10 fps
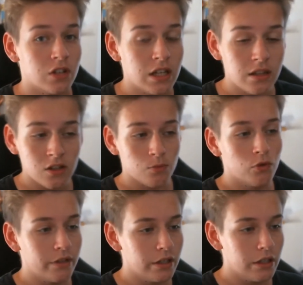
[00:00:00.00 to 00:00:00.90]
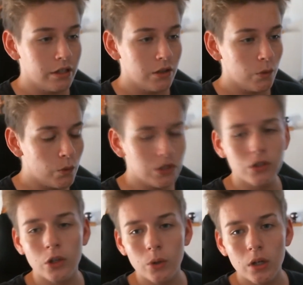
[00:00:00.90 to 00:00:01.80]
in this movie. Which, you
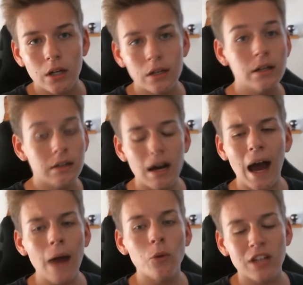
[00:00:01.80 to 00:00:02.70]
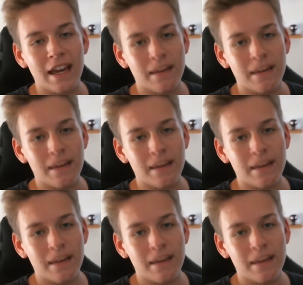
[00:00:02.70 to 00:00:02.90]
know, I would